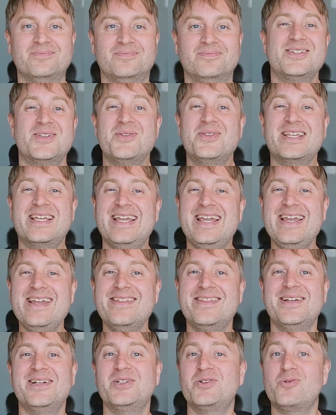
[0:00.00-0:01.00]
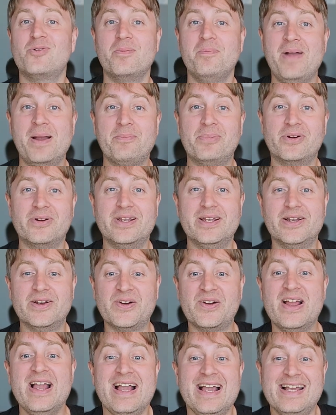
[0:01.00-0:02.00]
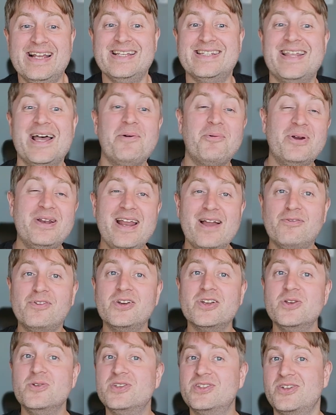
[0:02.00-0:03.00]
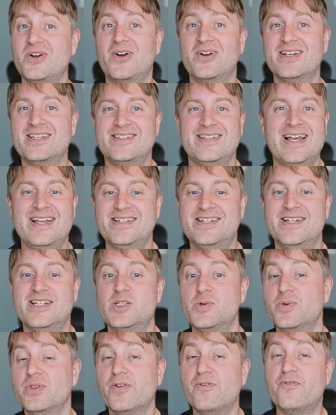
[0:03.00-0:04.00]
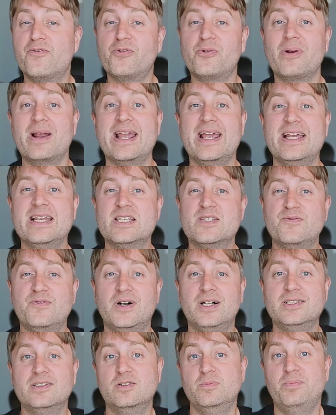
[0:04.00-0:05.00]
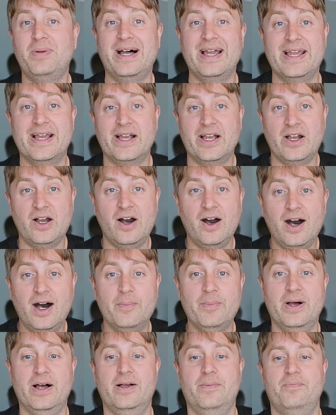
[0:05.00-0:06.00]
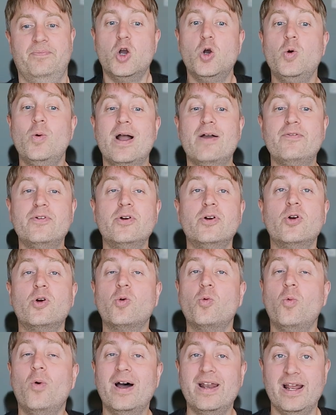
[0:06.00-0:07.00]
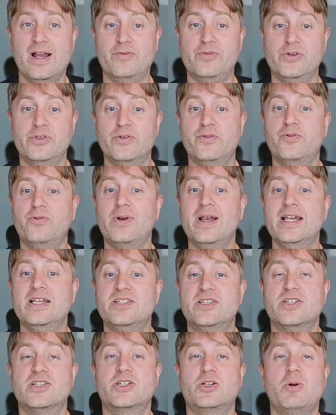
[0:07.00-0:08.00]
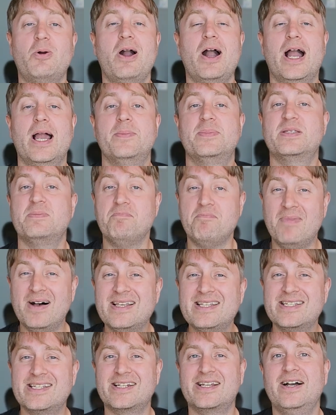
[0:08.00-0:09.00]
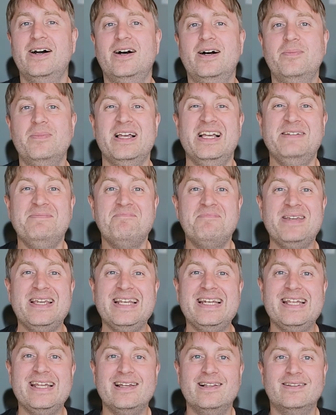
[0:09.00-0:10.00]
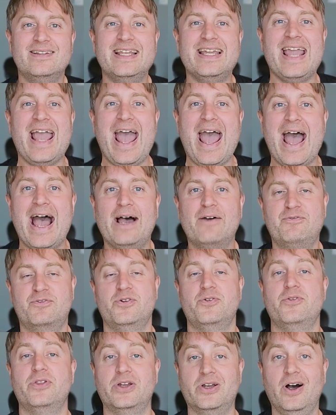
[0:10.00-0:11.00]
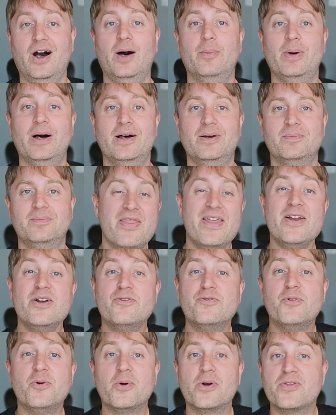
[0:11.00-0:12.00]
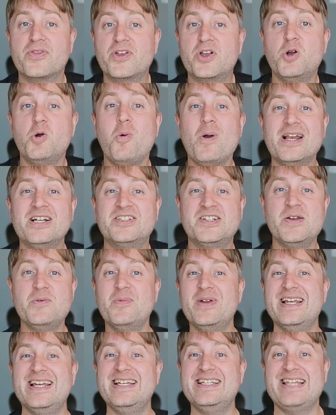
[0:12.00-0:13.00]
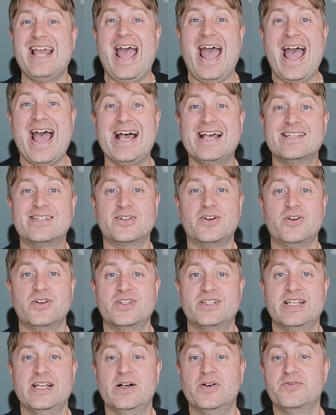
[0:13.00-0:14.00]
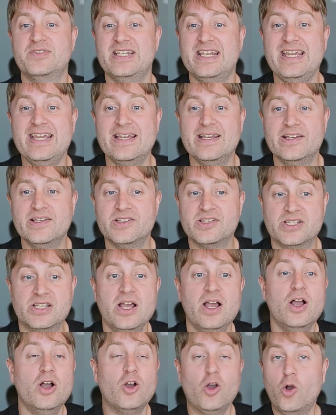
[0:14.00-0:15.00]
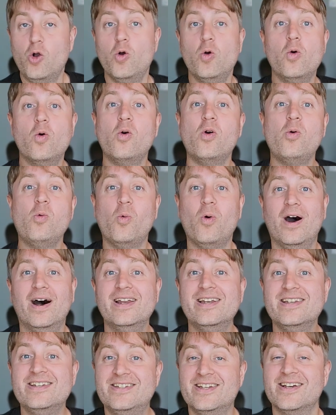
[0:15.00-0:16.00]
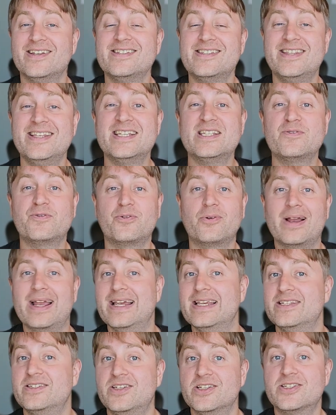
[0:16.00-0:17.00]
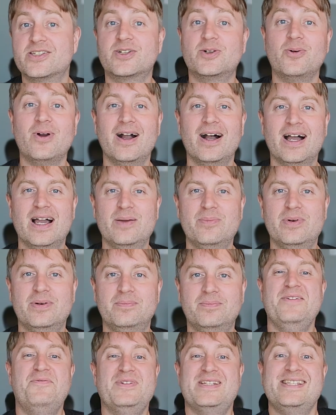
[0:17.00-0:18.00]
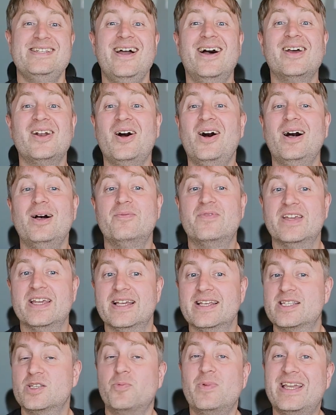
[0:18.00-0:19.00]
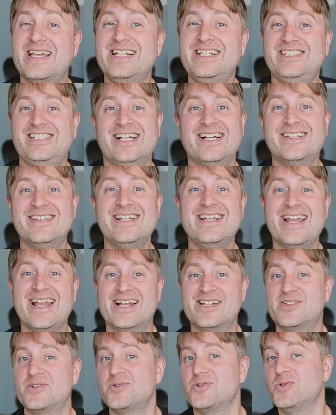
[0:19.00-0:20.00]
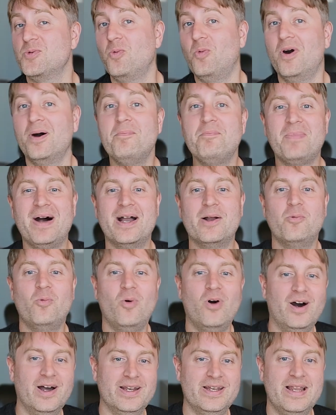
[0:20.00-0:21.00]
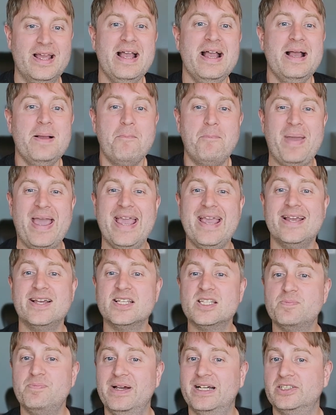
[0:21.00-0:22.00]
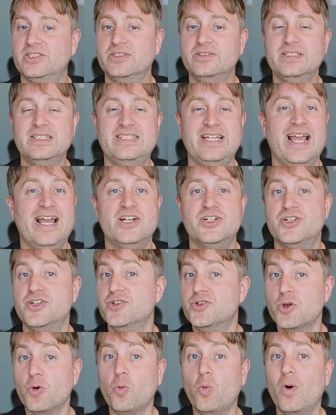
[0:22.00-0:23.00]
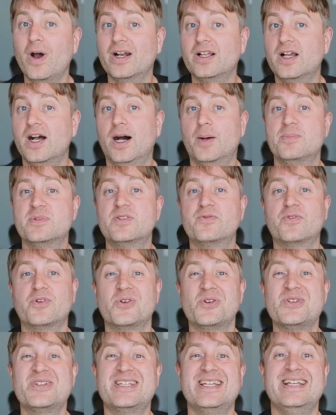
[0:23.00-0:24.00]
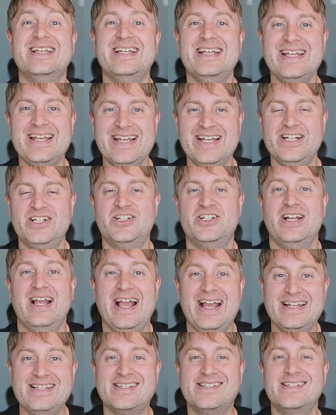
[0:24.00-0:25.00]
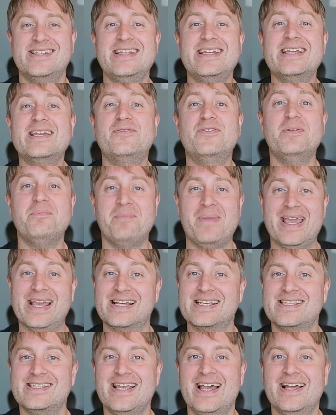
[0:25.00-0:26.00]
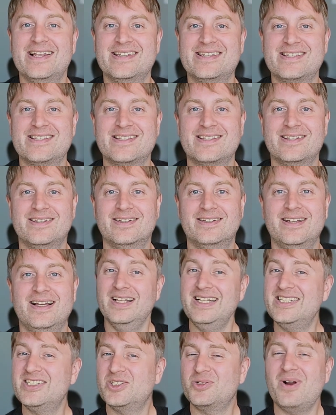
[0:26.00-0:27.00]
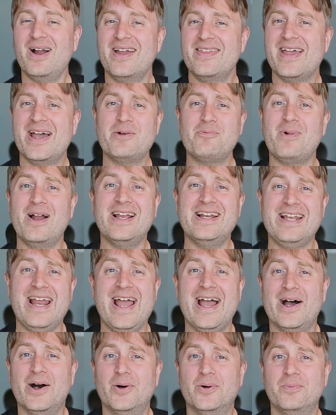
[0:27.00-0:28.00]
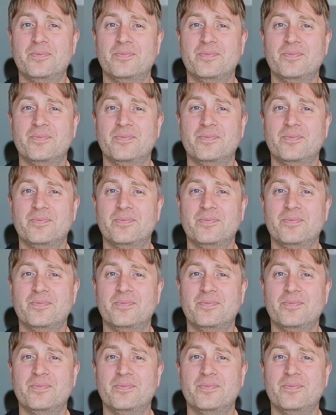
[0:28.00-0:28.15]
So the key thing to remember here is that whenever you start a sentence with a phrase followed by a comma, whoever or whatever the phrase describes must come immediately after the comma. Therefore, the question we need to ask ourselves is, who or what does this phrase describe? If it's not obvious, we can check the answers one by one, paying special attention to what comes first in each, and seeing if it makes sense. Let's try that right now.